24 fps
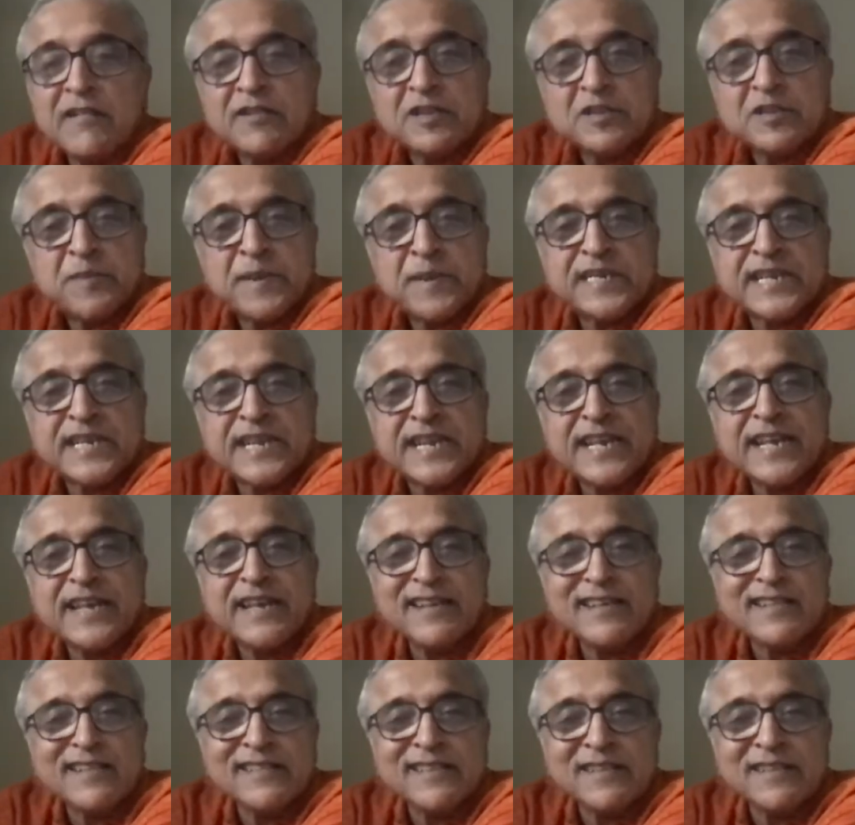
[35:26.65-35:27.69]
especially
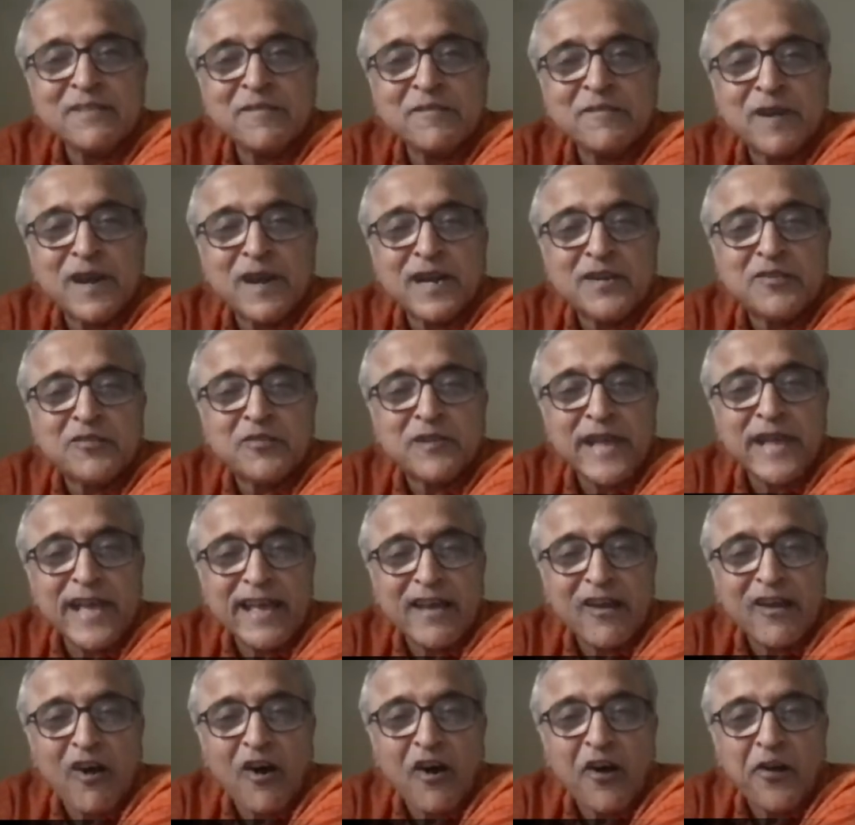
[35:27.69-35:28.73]
in the world
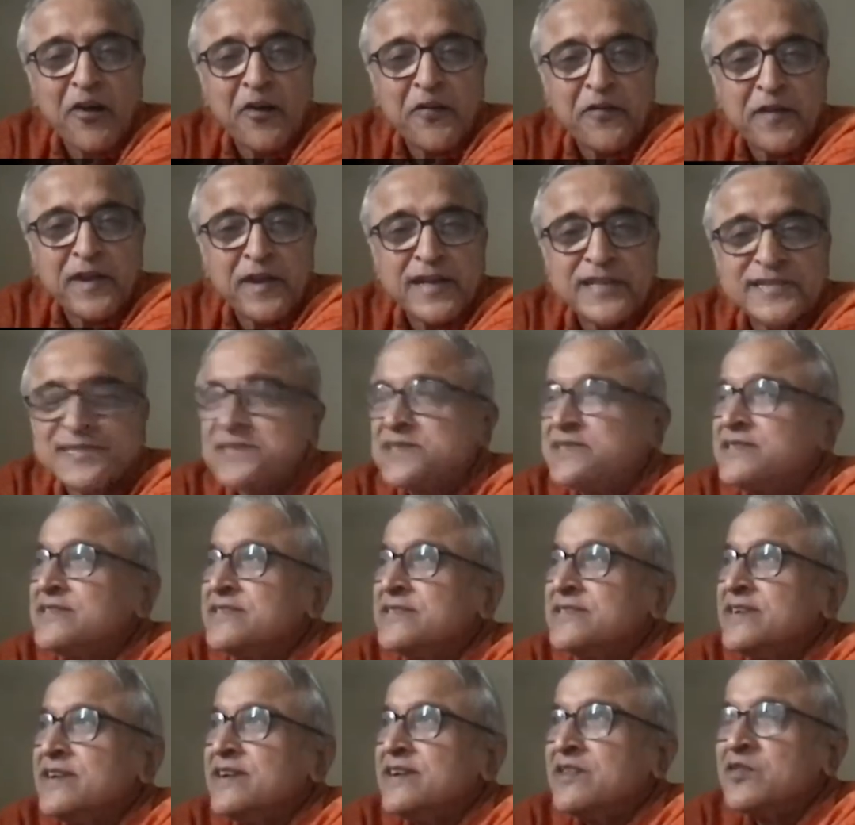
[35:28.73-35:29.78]
today, all of us
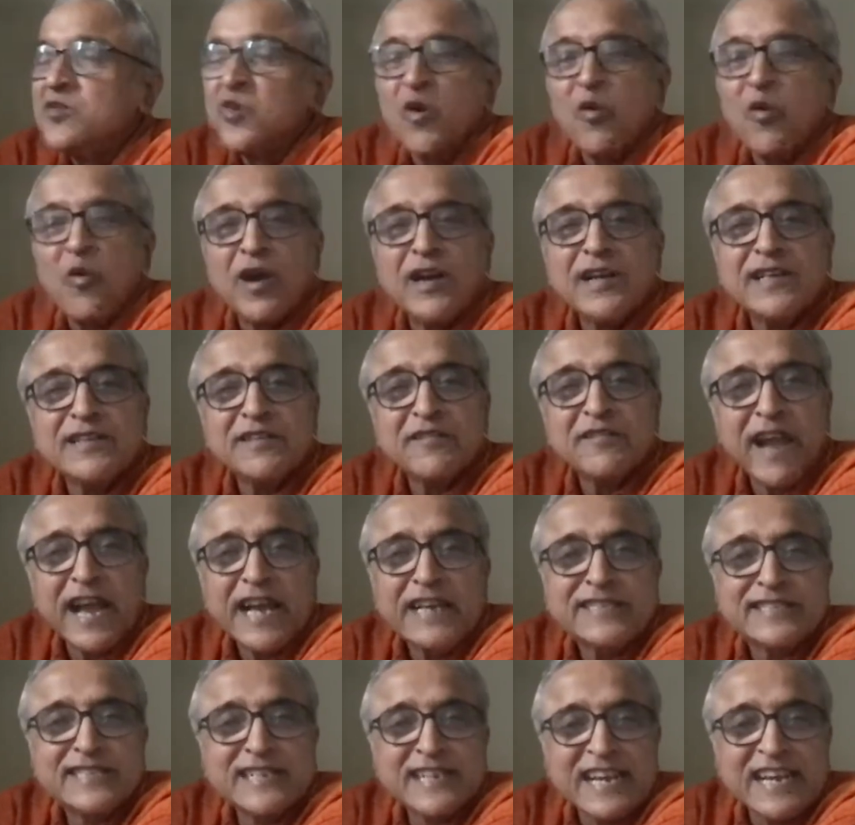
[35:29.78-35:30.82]
know what is a
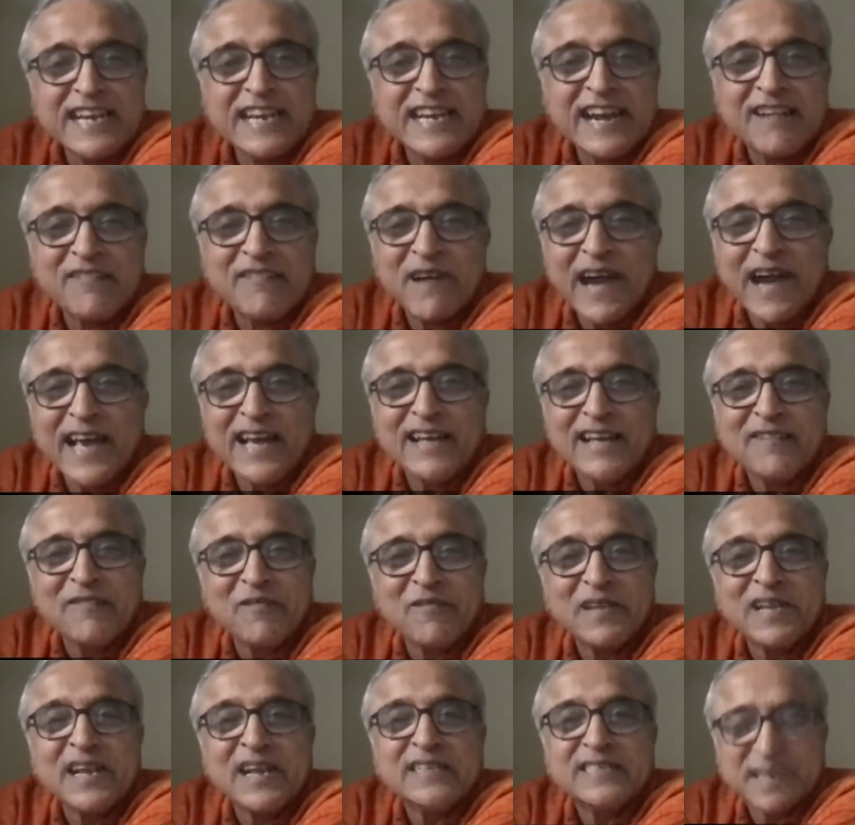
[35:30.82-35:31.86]
vaccine and why
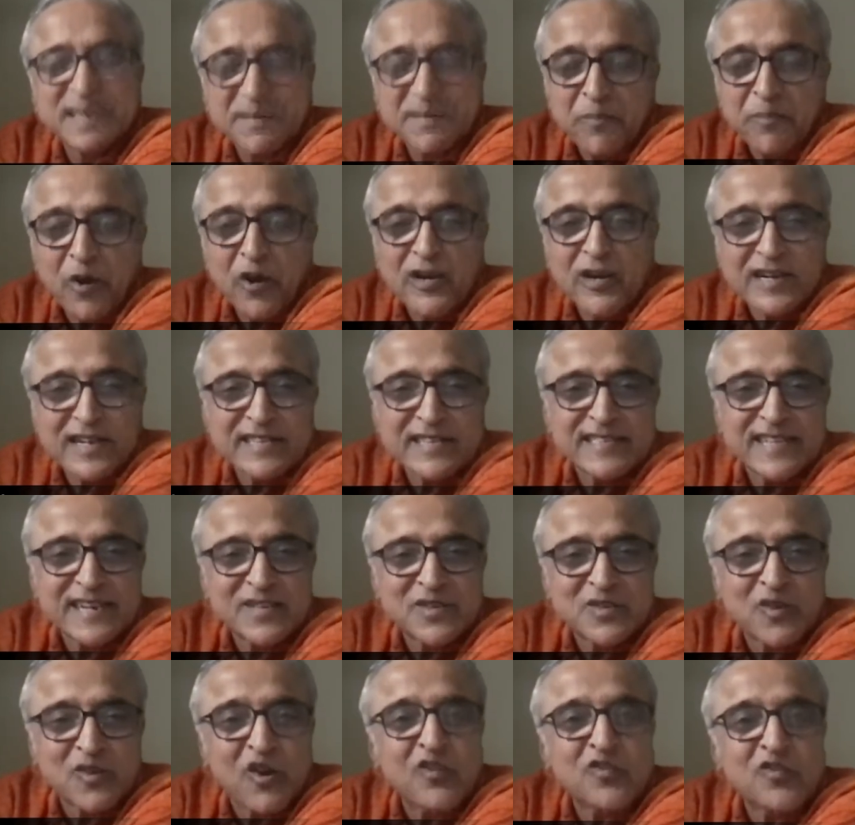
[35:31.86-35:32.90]
its importance
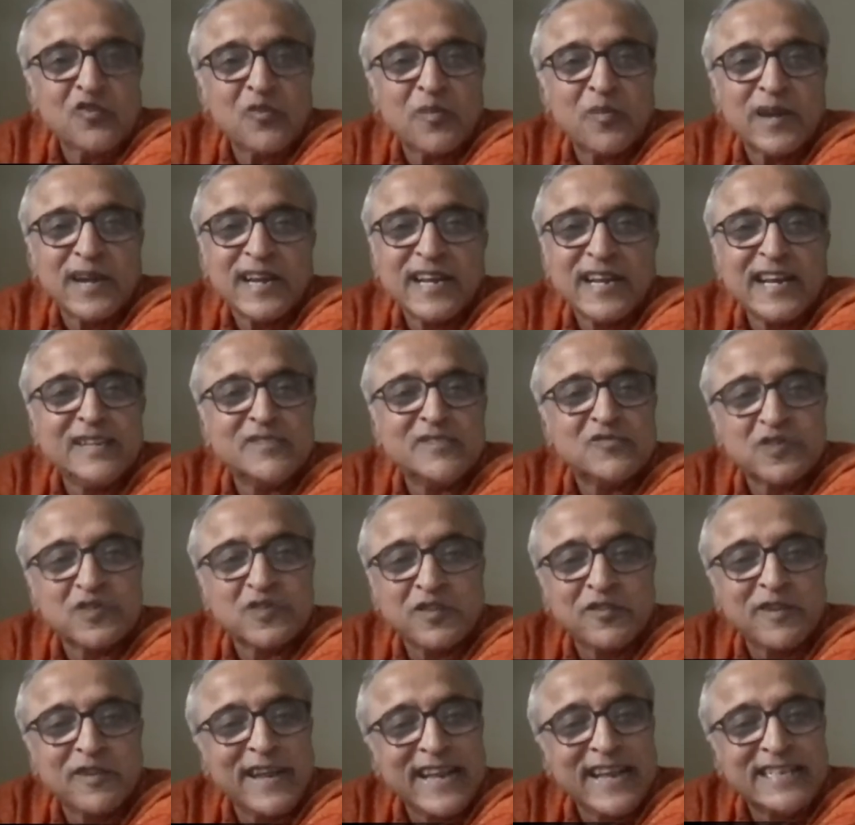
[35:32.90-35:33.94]
and so on. Nobody needs to
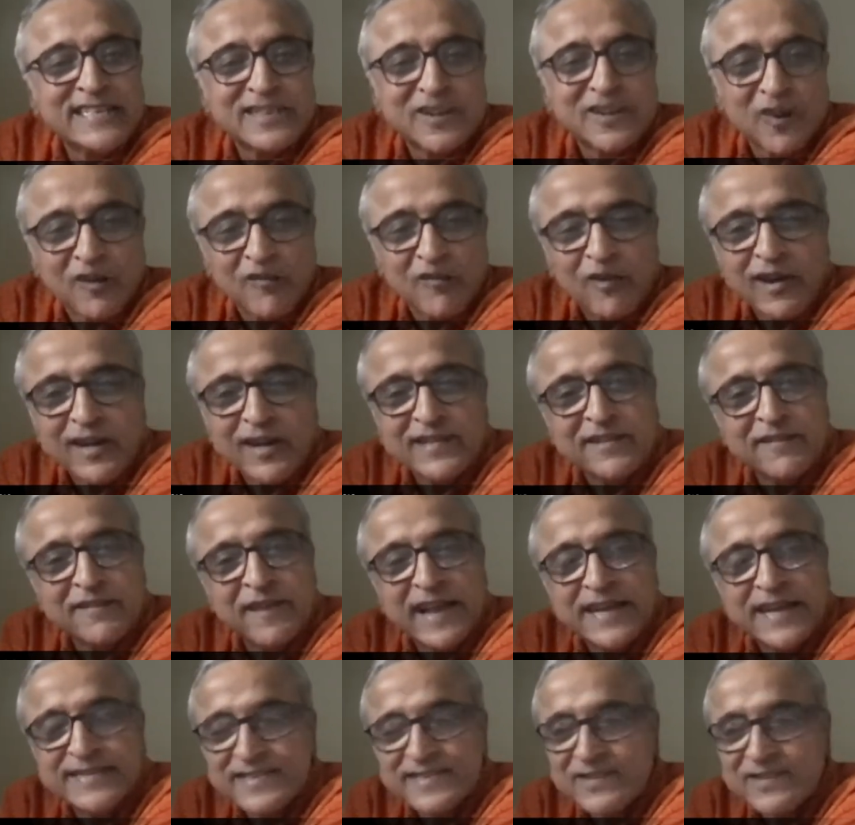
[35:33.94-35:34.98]
give a lecture on what is a
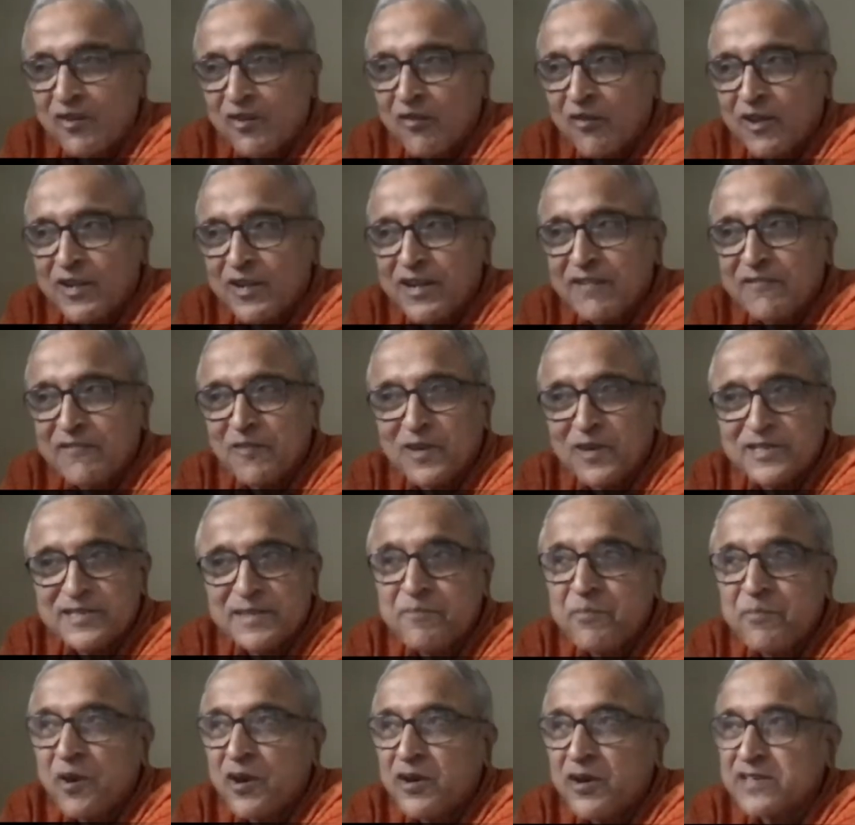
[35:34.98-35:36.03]
vaccine or what's
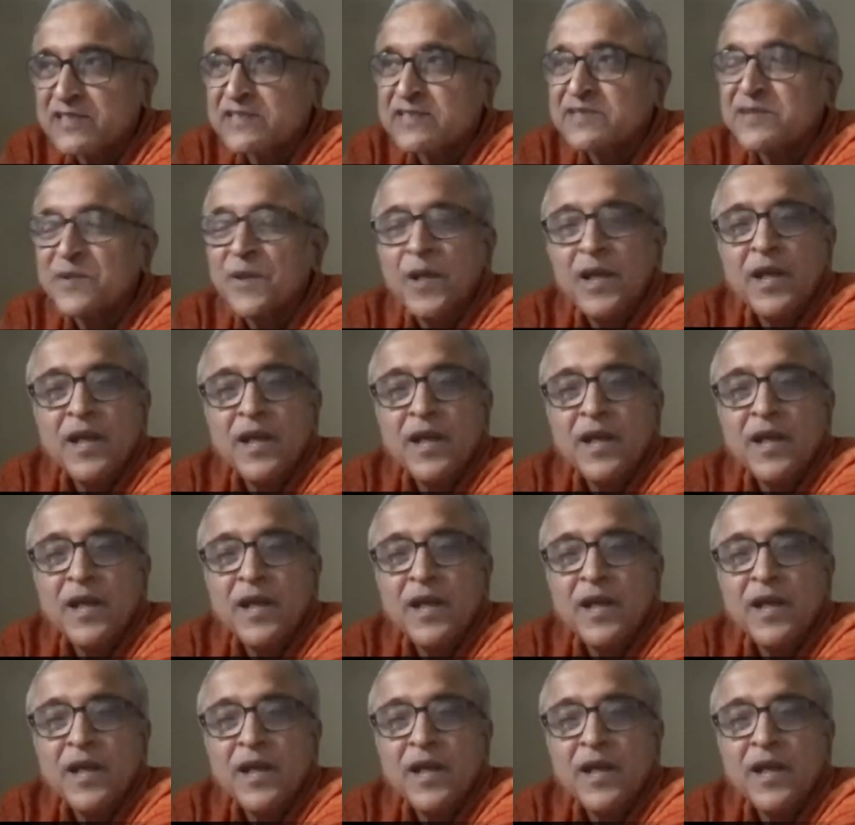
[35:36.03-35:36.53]
importance.